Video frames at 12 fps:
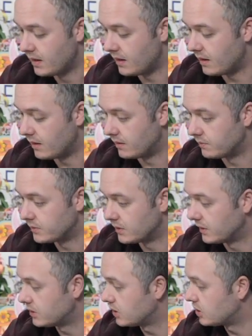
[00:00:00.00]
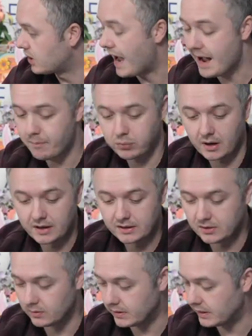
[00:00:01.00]
Uh, so let's just hop right
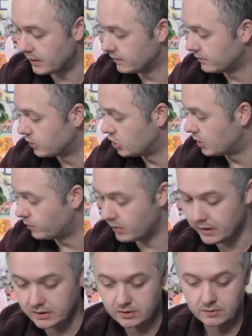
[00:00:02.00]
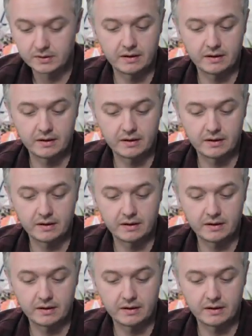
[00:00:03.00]
into it here, jump right into it.